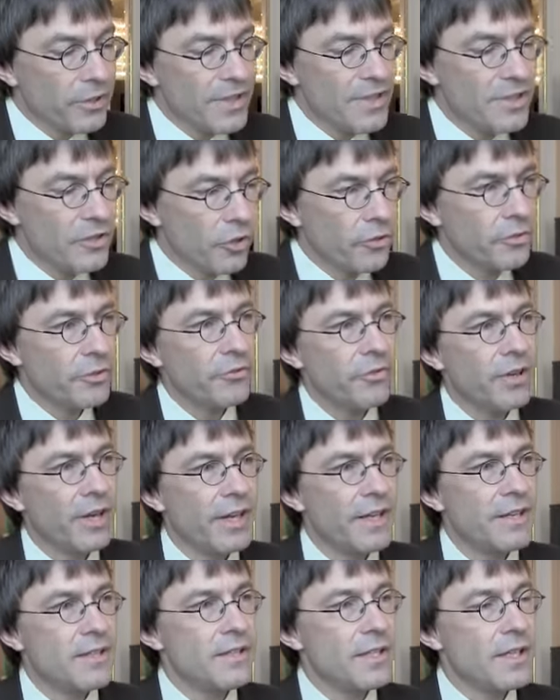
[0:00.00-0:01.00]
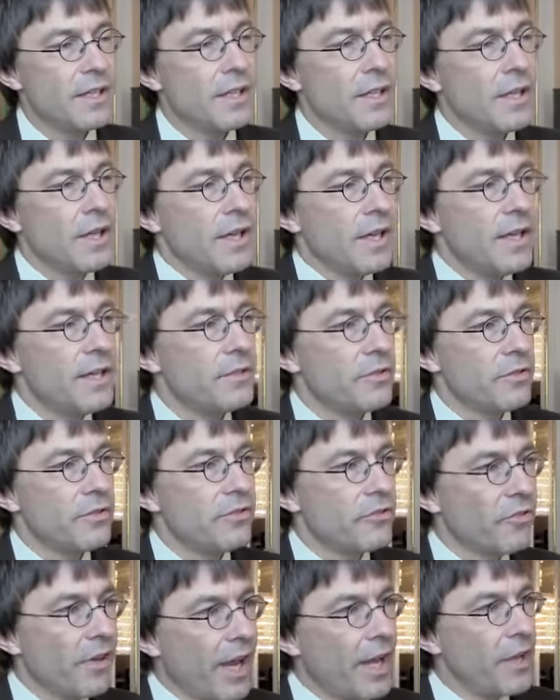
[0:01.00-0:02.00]
is not realistic is to
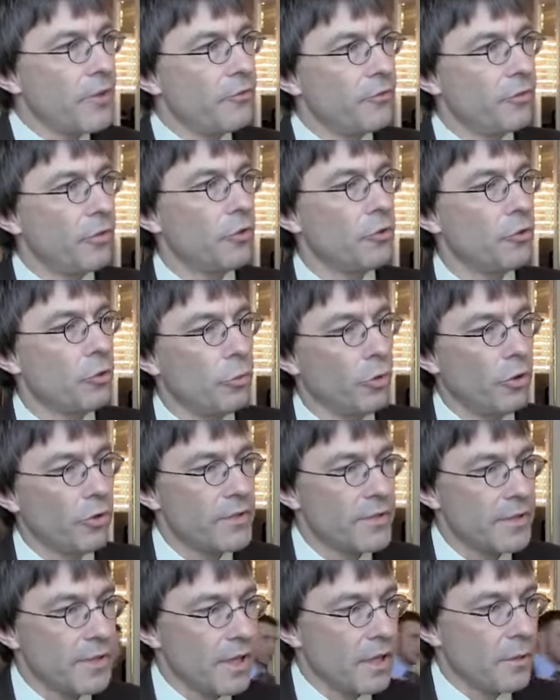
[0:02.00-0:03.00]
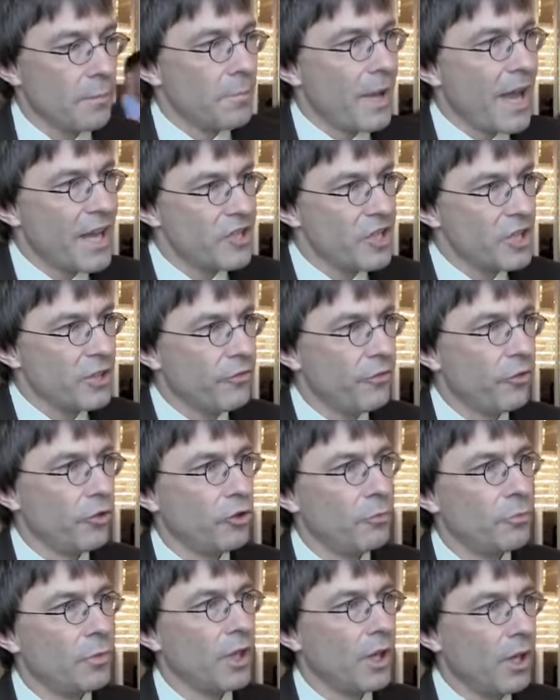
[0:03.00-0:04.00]
strive towards a magic
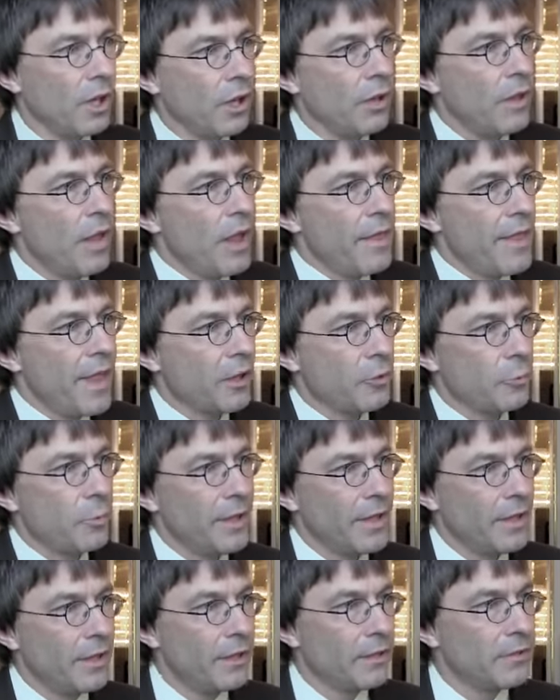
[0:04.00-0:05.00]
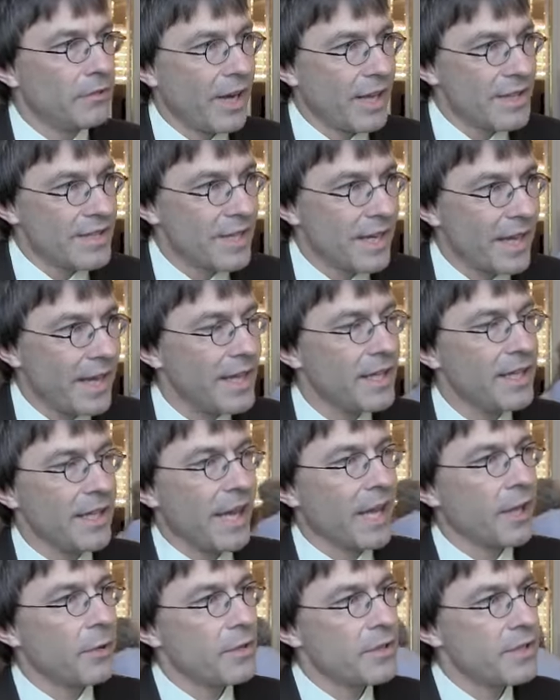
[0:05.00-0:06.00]
formula that will translate
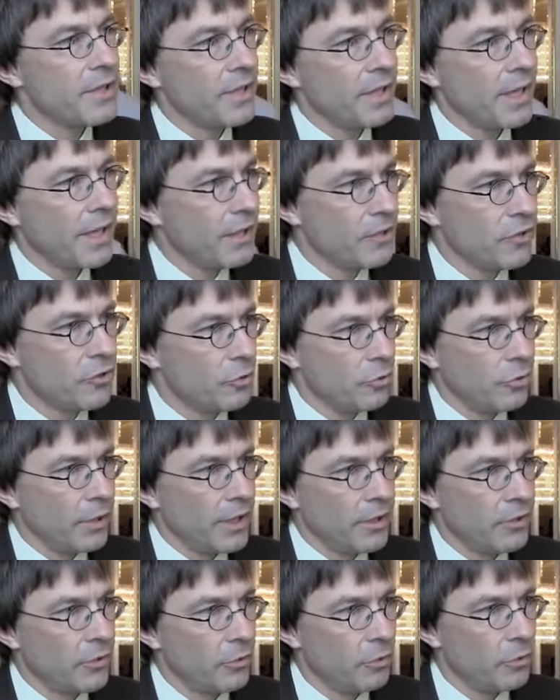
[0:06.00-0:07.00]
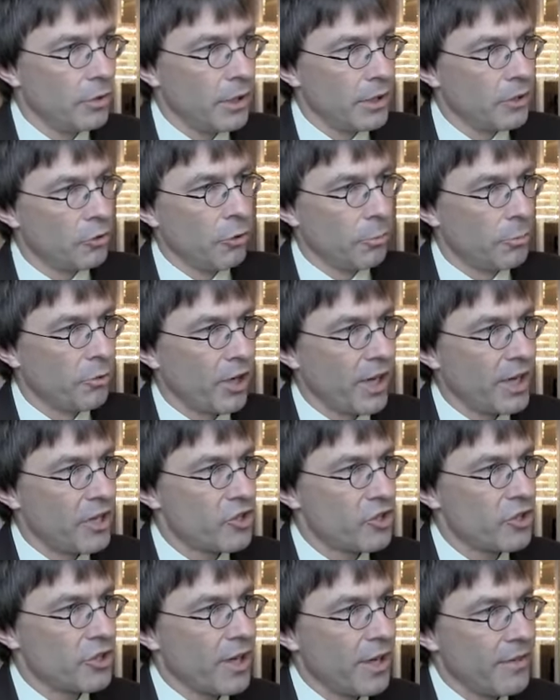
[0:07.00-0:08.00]
equity into
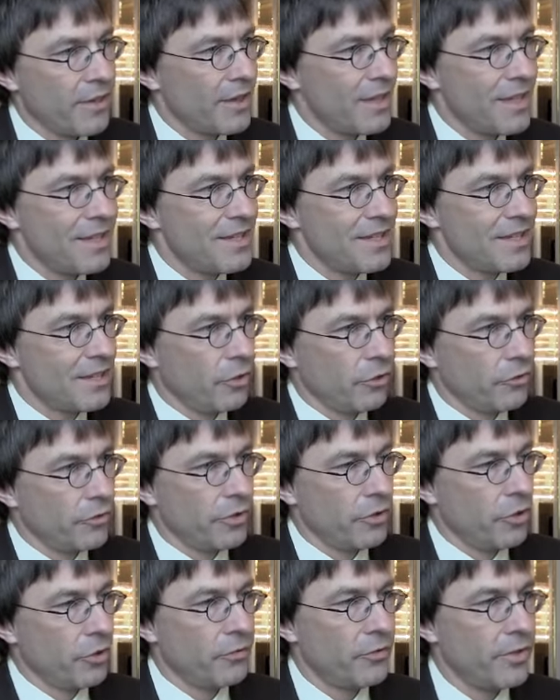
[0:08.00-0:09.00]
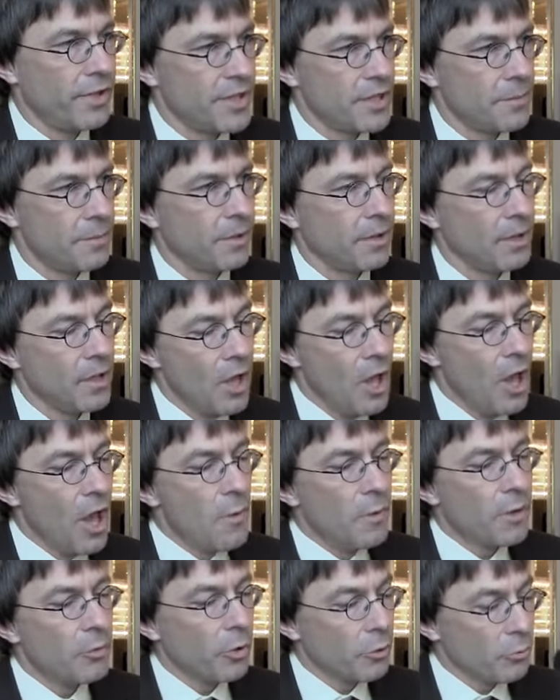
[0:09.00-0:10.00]
operation. I think this is not feasible.
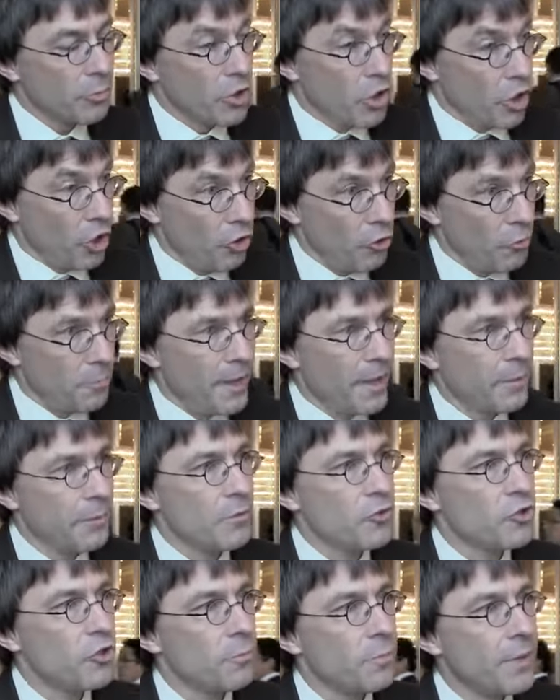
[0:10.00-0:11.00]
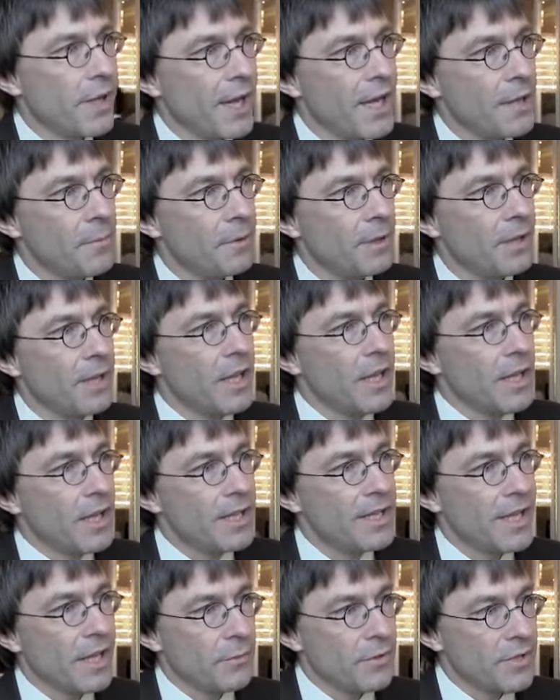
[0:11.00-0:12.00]
But what we hope that we should be able
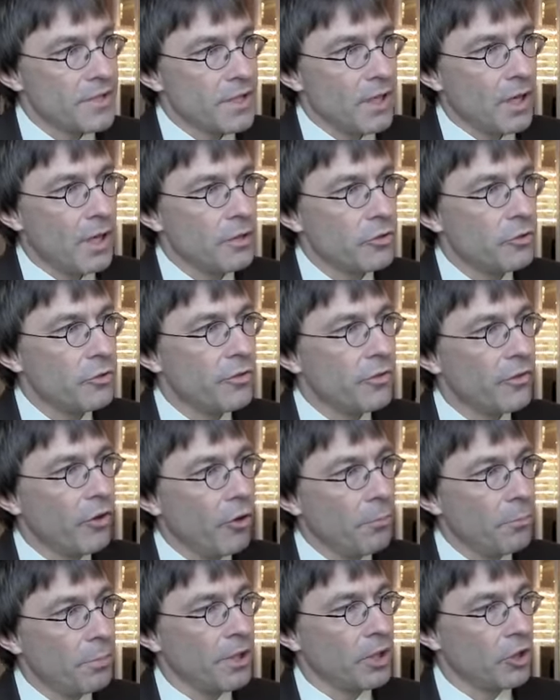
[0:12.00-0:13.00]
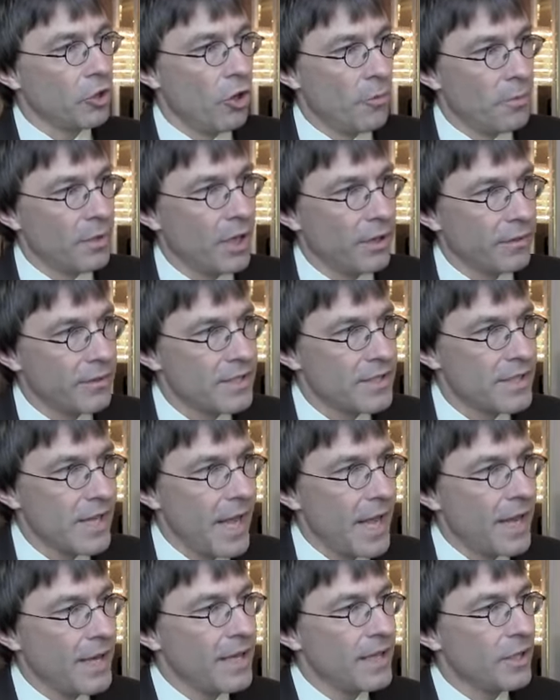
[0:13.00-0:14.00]
is that we start to develop a common
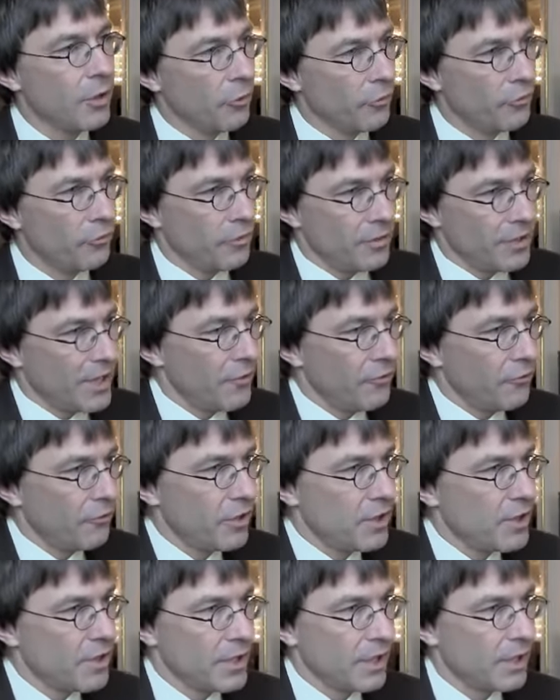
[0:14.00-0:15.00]
understanding of different